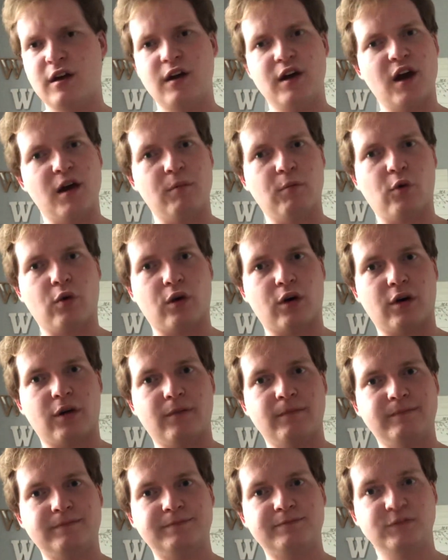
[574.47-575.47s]
a
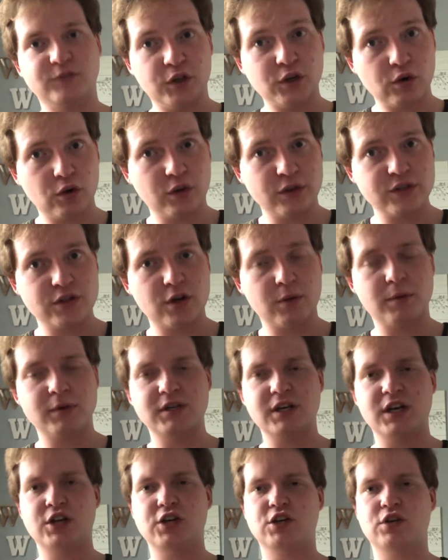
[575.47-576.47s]
more literal
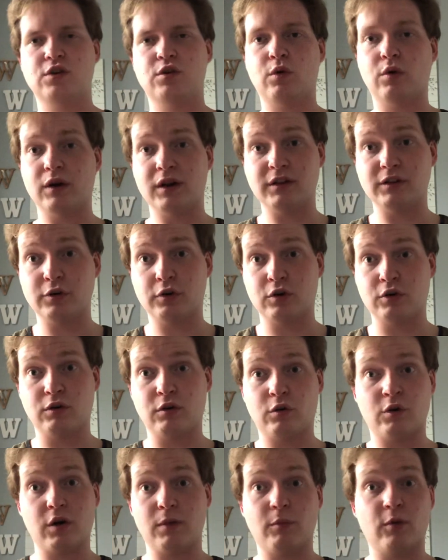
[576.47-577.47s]
interpretation or
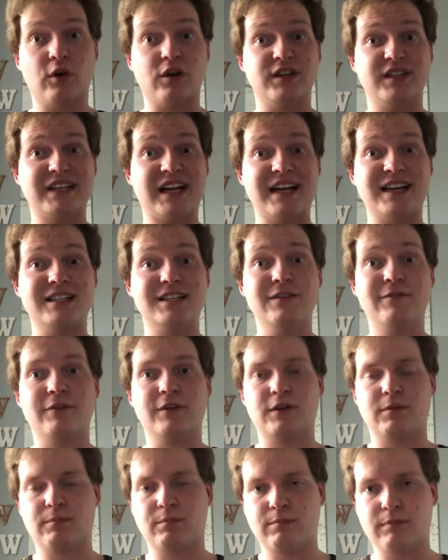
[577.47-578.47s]
a more
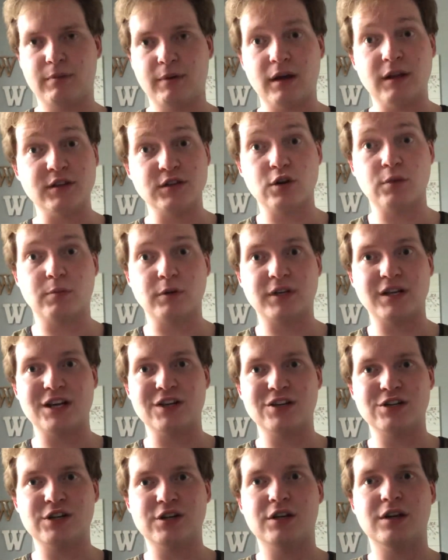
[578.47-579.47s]
scientific
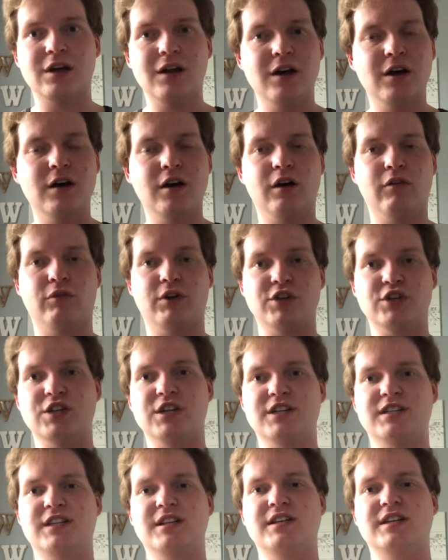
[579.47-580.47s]
interpretation of what
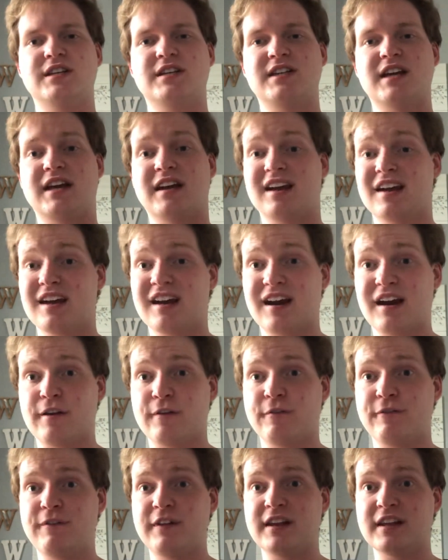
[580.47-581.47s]
Genesis is saying. It can kind of
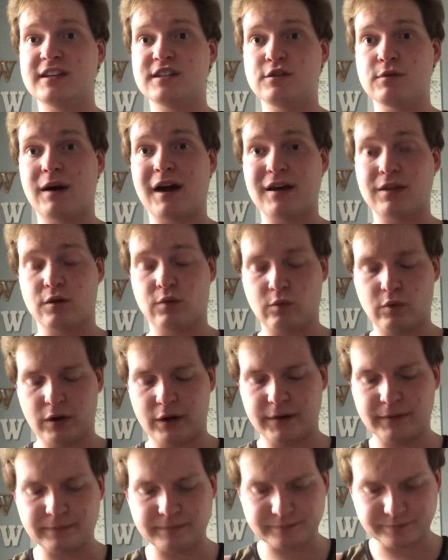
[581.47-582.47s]
fit into either
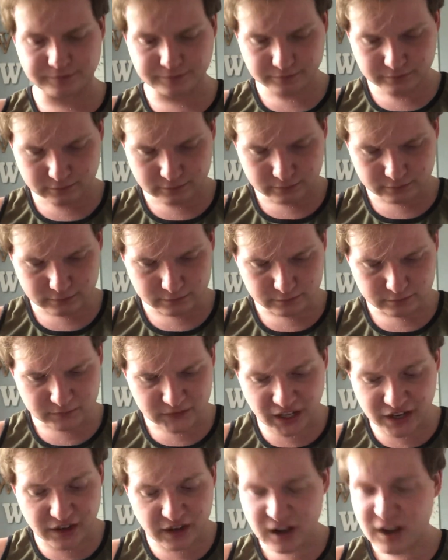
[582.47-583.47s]
one.
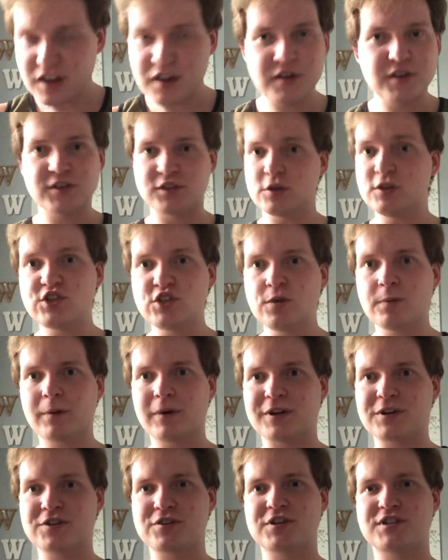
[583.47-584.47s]
And so it's super
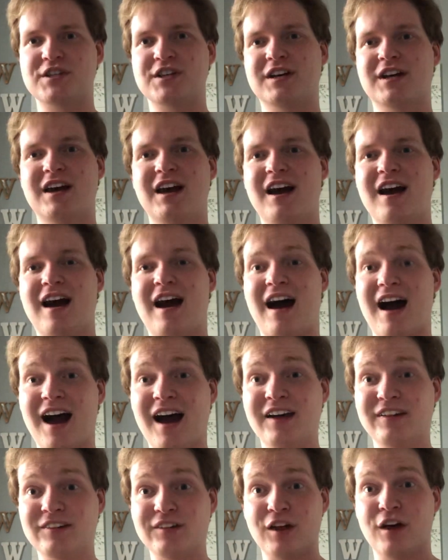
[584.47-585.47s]
interesting.
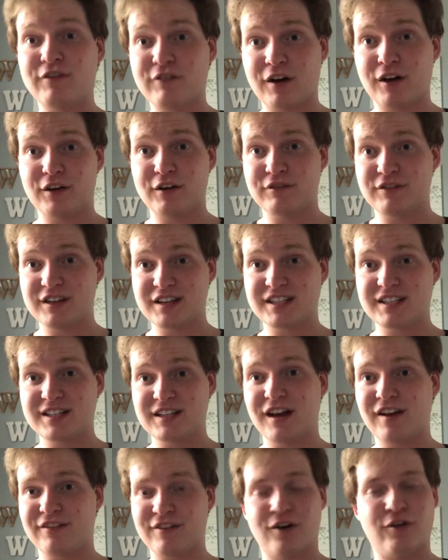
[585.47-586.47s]
I love all of this
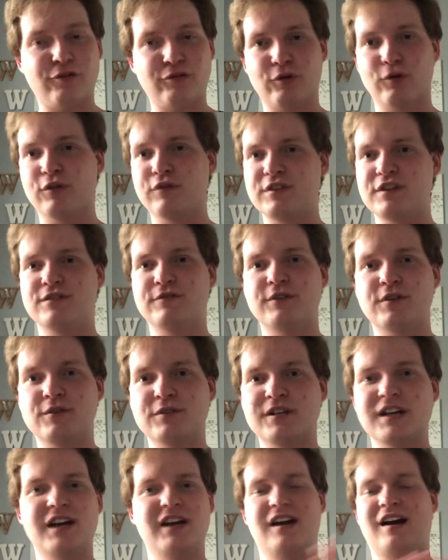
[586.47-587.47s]
stuff, all 4 of these
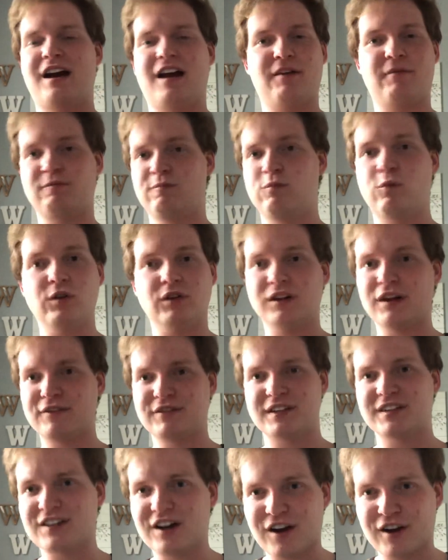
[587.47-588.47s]
views. I would love
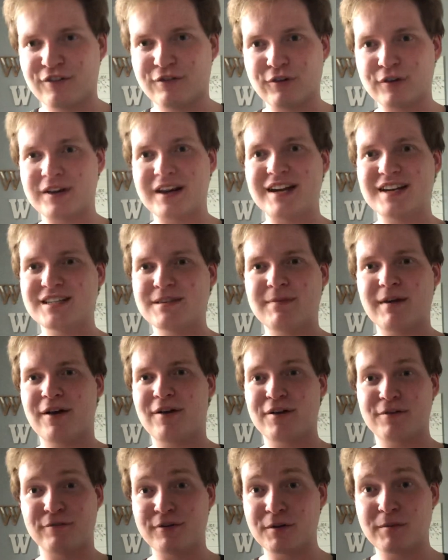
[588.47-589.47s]
to talk for days about
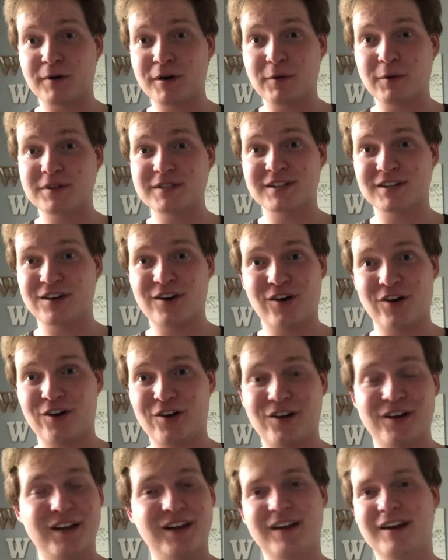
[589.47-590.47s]
it if anybody wants to
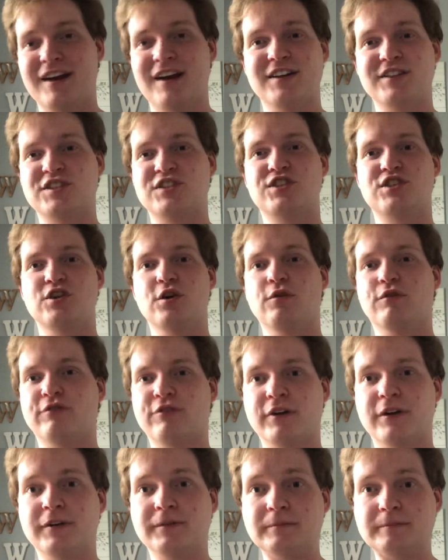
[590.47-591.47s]
call. It's so
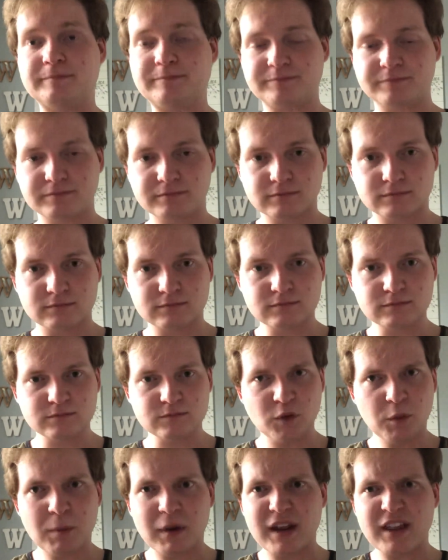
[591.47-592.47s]
fun.
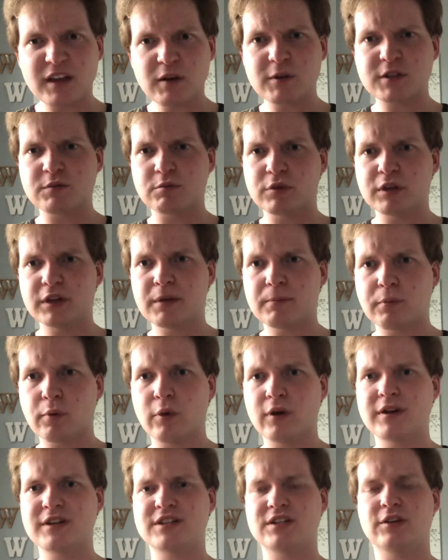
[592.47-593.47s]
But I think what's really
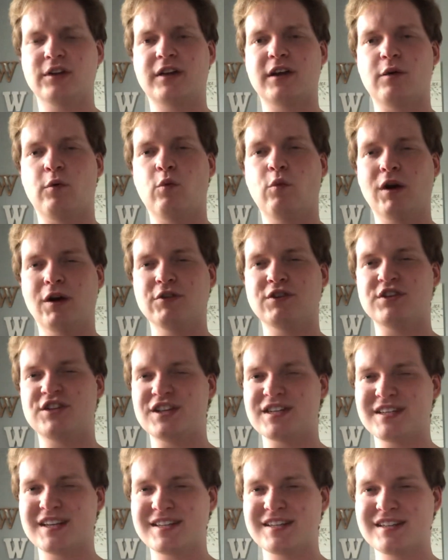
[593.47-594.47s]
important is to look at where
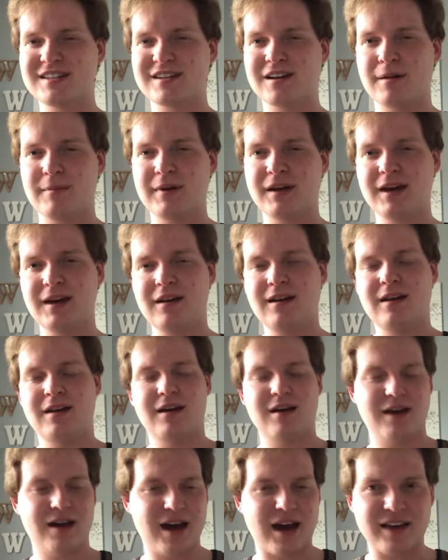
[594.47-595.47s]
Jesus is coming in.
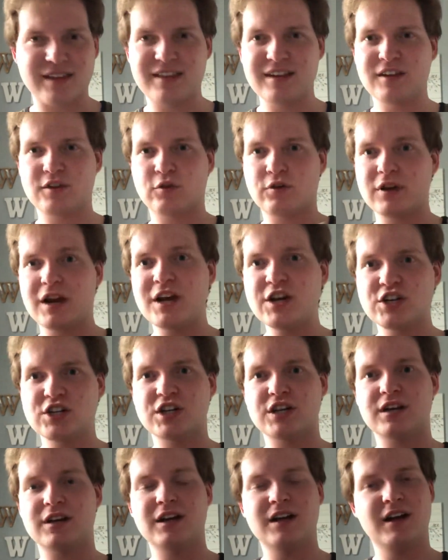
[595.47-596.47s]
I think
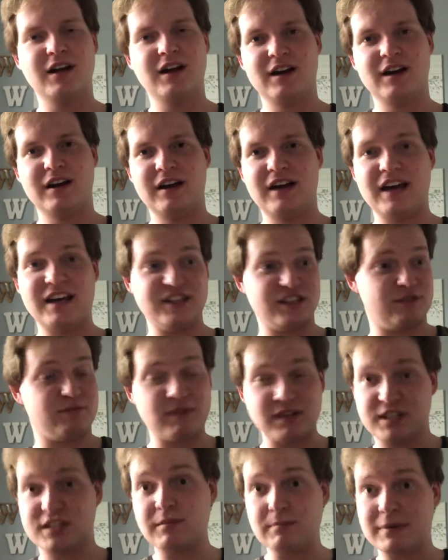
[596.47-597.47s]
creation
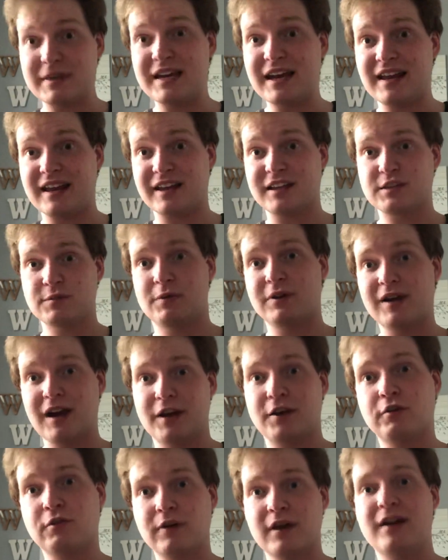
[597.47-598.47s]
it's the beginning. It's where
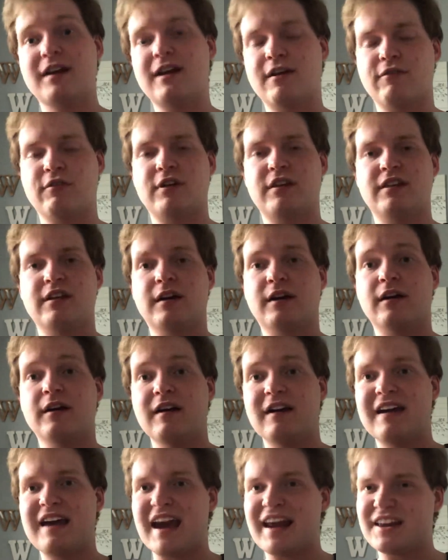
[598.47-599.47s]
God created everything,
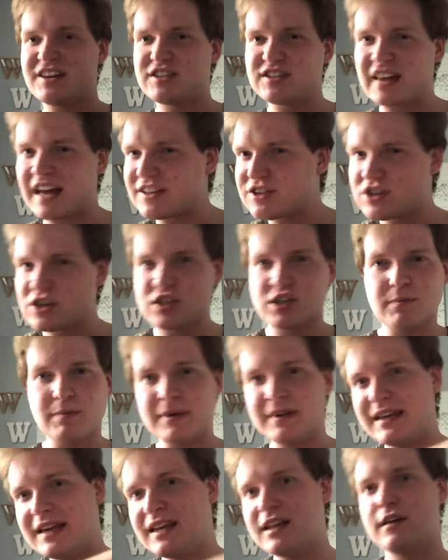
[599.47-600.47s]
and that's just the
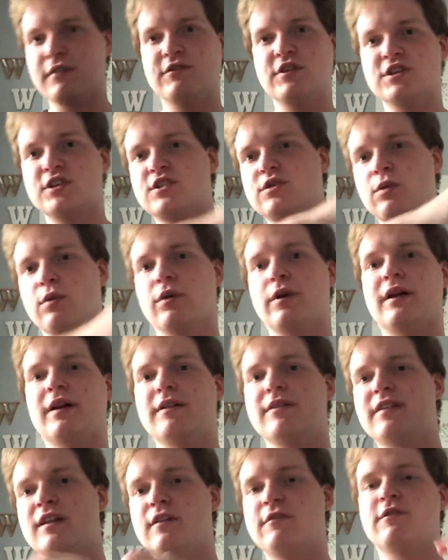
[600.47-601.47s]
beginning of the story
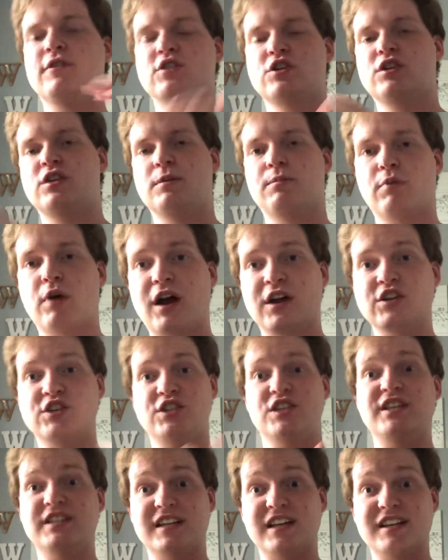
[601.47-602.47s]
that eventually brought
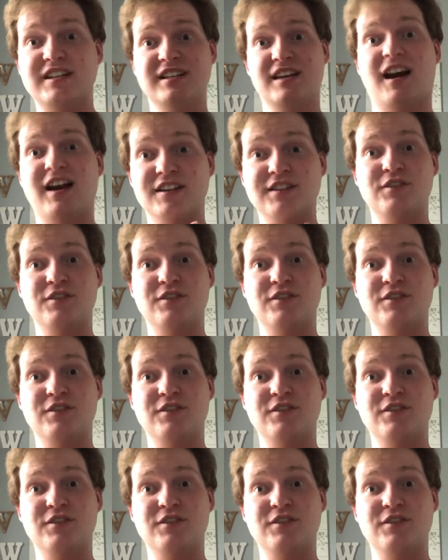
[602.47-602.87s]
Jesus. God's